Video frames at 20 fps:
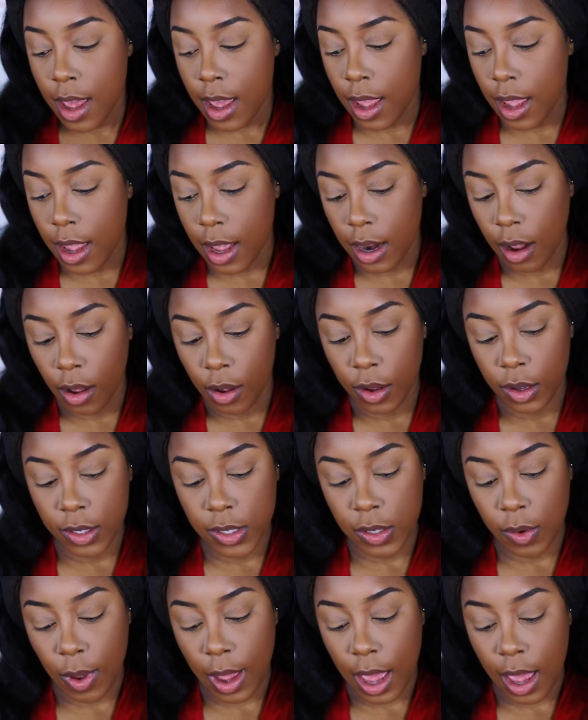and I
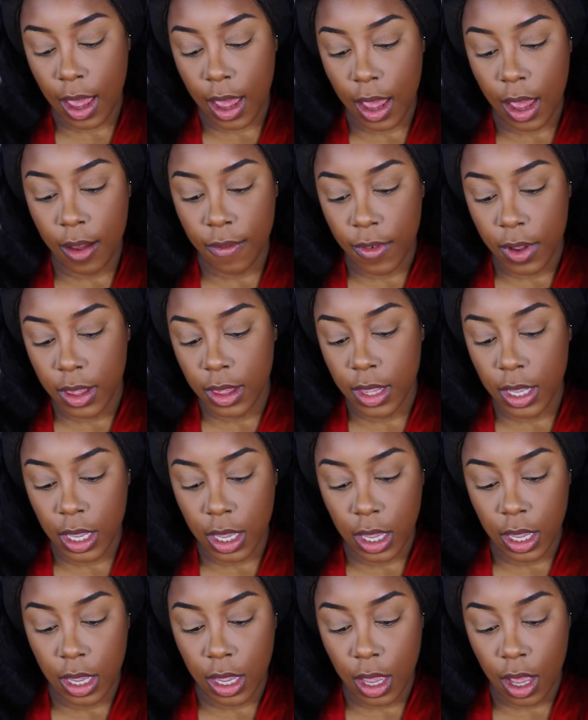also have
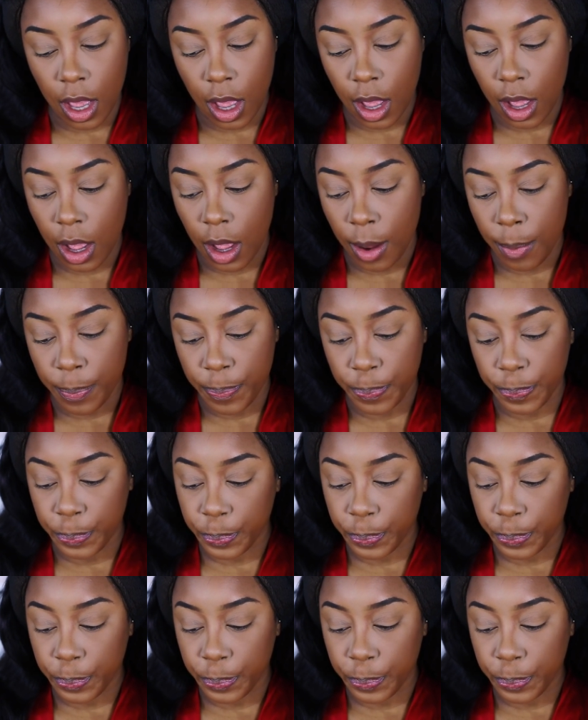the um,